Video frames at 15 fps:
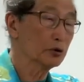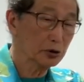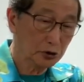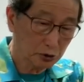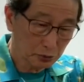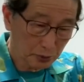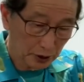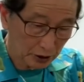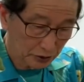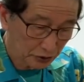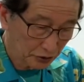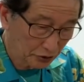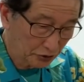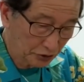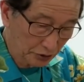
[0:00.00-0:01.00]
new
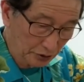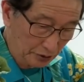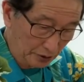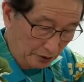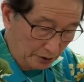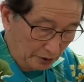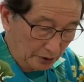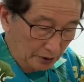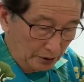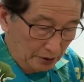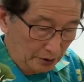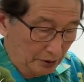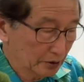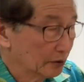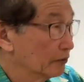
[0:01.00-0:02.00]
branches
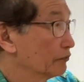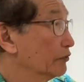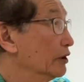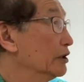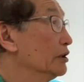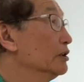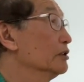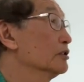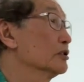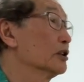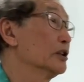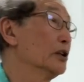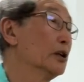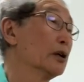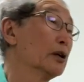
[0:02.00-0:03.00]
very easily.